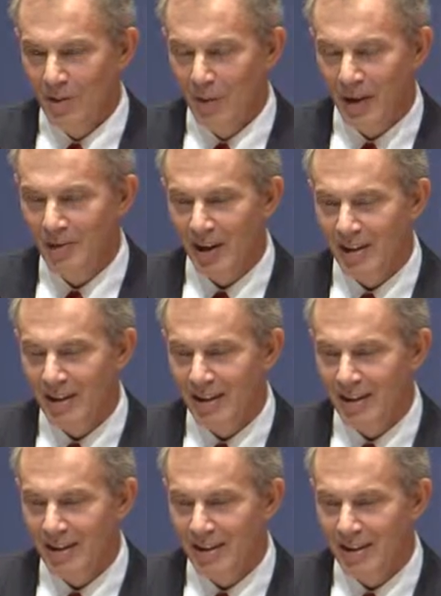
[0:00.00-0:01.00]
one of the
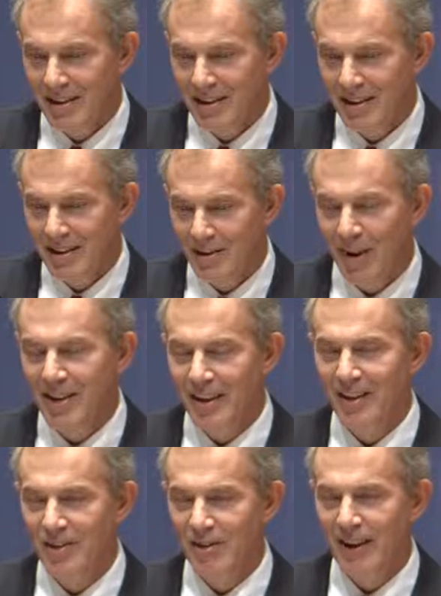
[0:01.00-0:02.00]
great
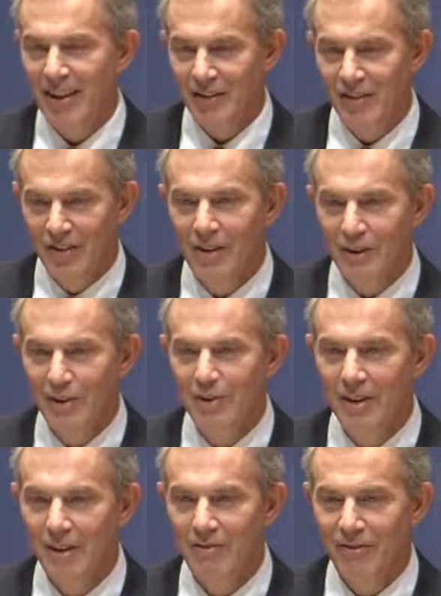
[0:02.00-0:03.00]
things you get to
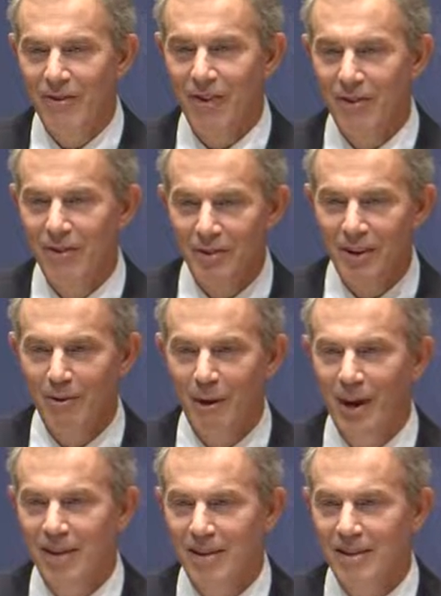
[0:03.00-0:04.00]
do if you
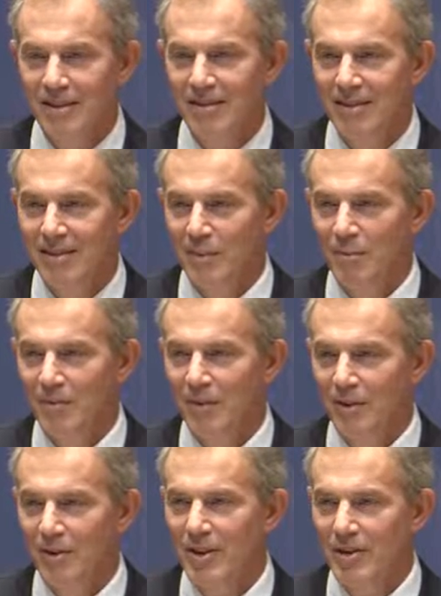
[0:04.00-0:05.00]
are someone
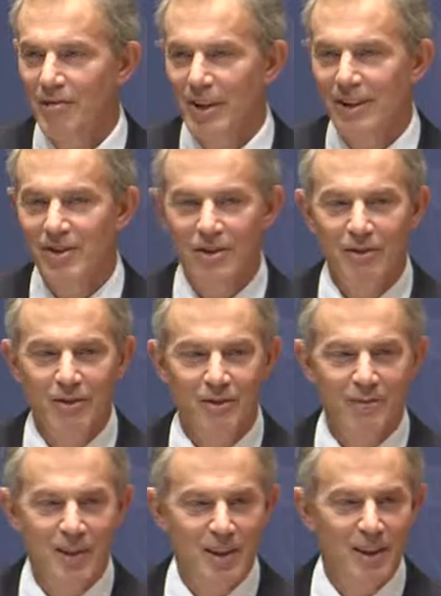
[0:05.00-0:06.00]
from the Christian faith is you
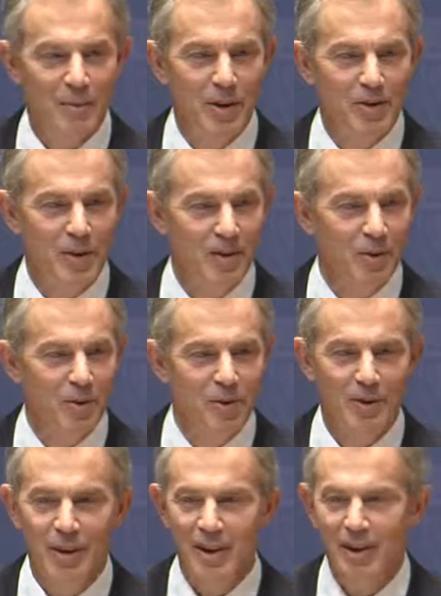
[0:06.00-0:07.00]
visit the most
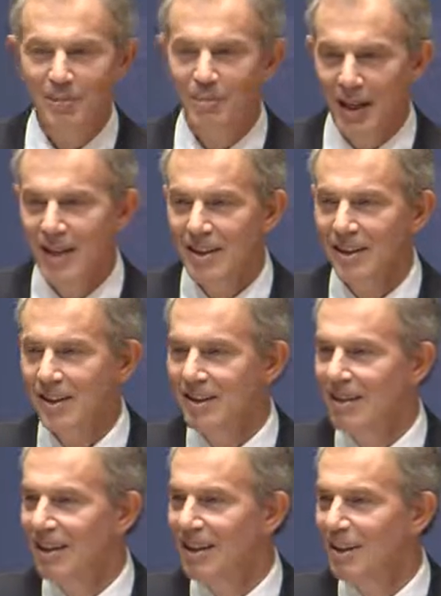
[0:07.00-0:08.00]
extraordinary
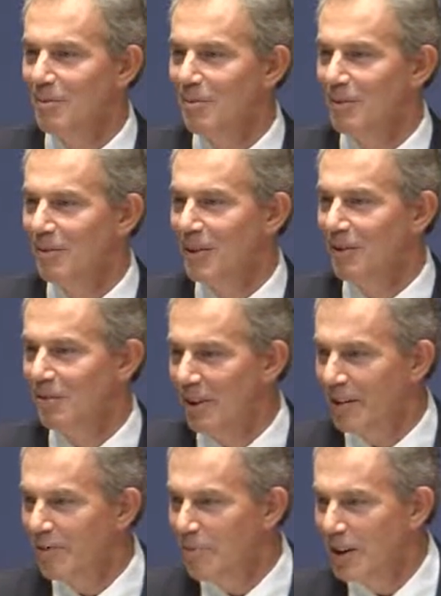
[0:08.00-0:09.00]
places that are
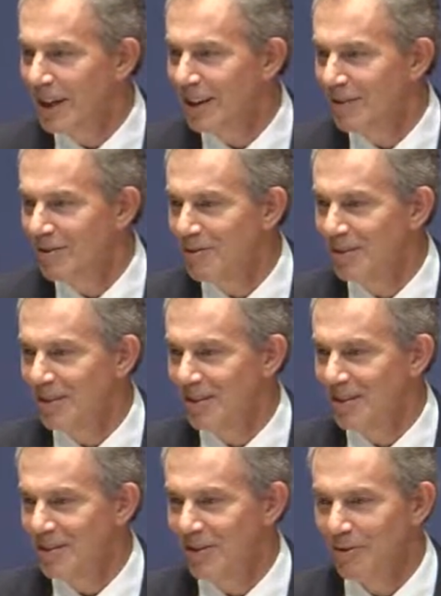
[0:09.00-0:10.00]
very familiar
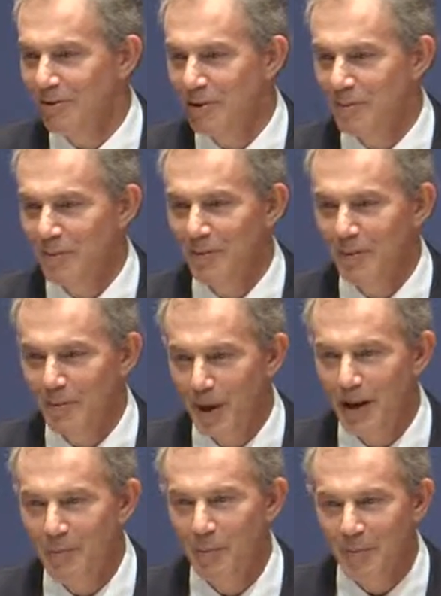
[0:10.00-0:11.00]
to you from the
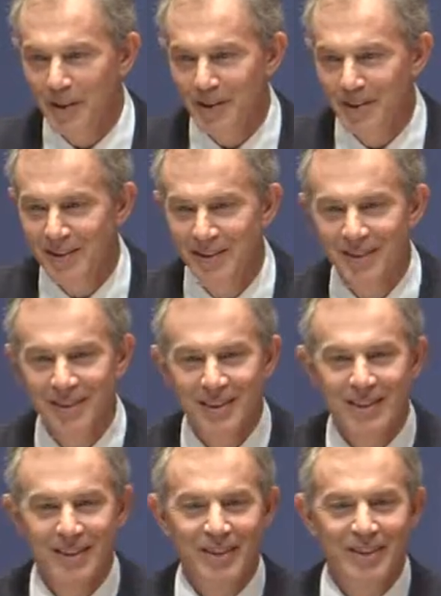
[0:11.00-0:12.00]
Bible, but
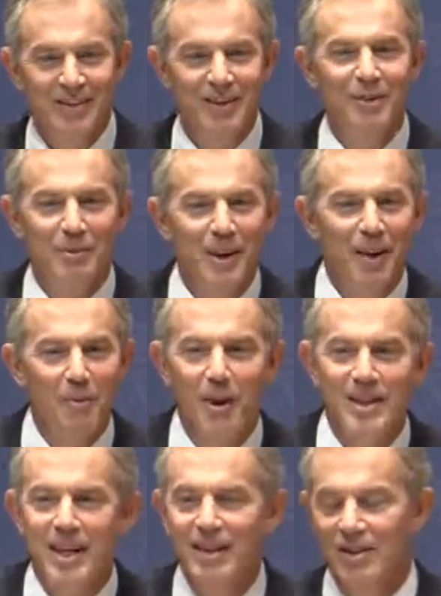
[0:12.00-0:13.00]
that you wouldn't
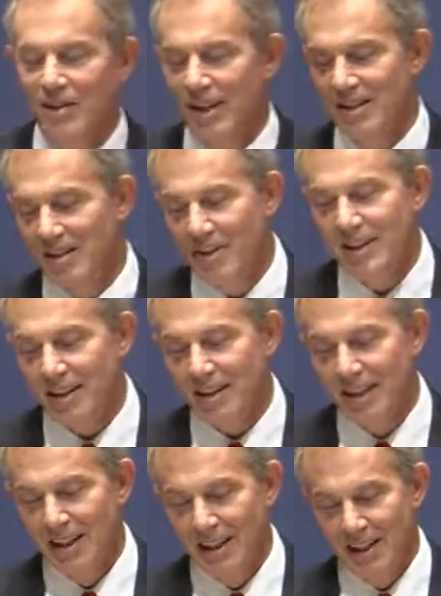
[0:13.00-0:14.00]
otherwise get the chance to visit.
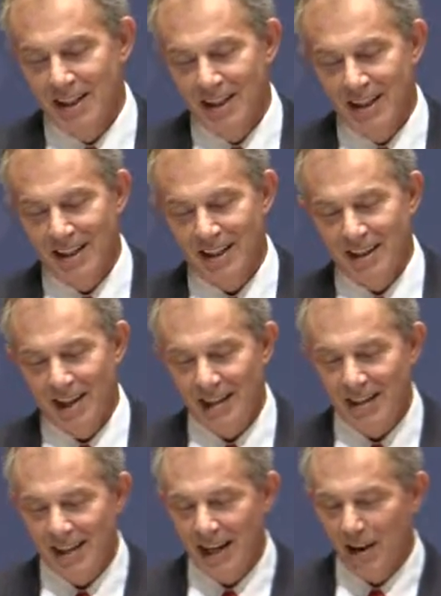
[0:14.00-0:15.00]
And the
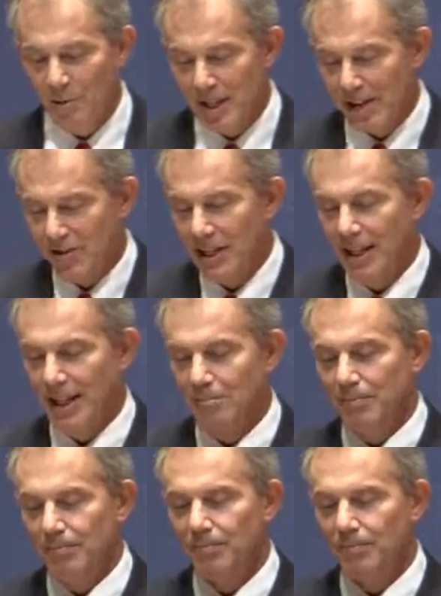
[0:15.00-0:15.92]
other day I was actually, I